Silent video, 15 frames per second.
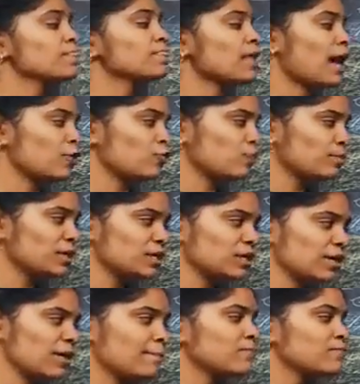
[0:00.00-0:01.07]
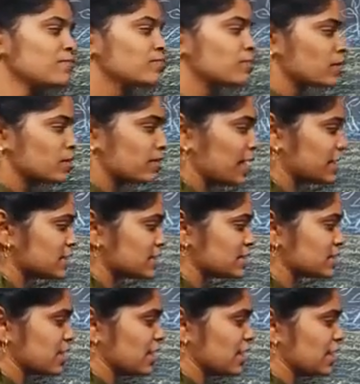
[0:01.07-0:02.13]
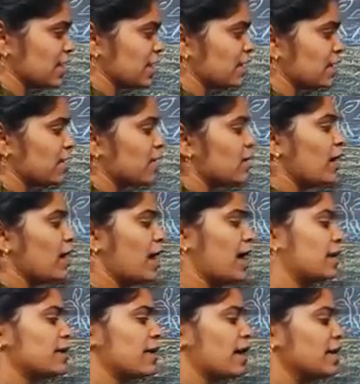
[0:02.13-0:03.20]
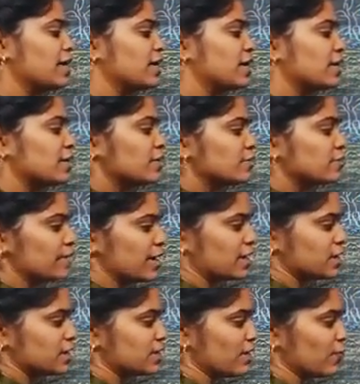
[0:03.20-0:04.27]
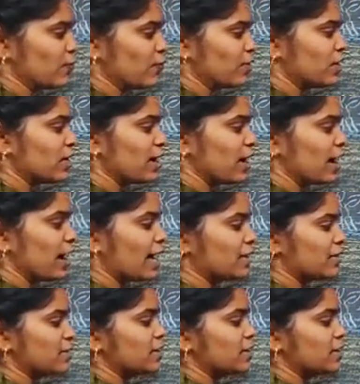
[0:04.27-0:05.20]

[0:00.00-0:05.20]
aluminium, that is air, and iron, that is Fe, and